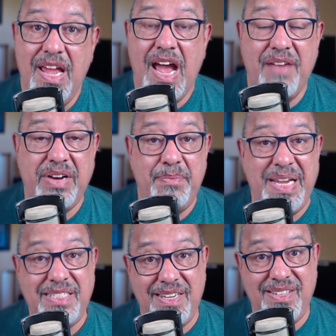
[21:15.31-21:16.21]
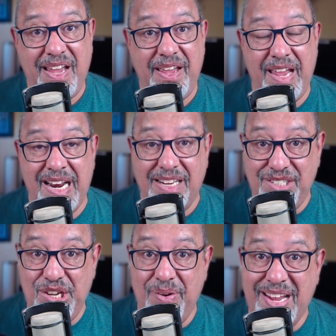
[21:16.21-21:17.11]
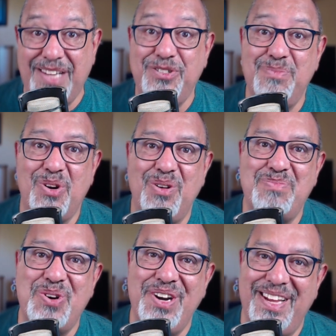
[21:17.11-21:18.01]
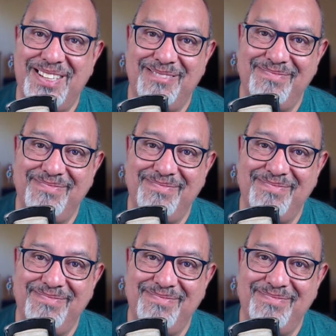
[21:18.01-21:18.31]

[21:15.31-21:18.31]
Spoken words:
Have an amazing day, and I'll see you again tomorrow morning.